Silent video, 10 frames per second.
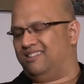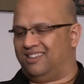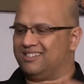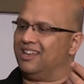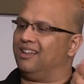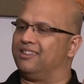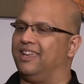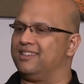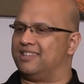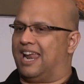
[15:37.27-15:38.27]
There's little
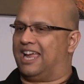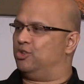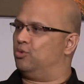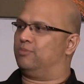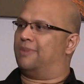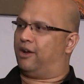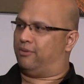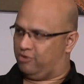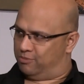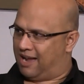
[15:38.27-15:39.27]
things that I do
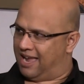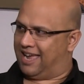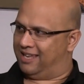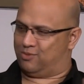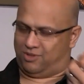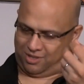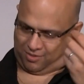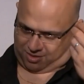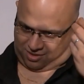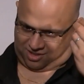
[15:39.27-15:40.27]
with my hands with a
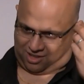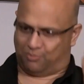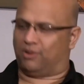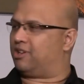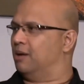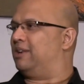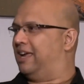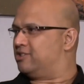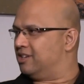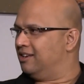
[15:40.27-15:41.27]
simple
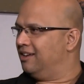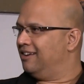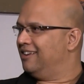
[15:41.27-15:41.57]
combination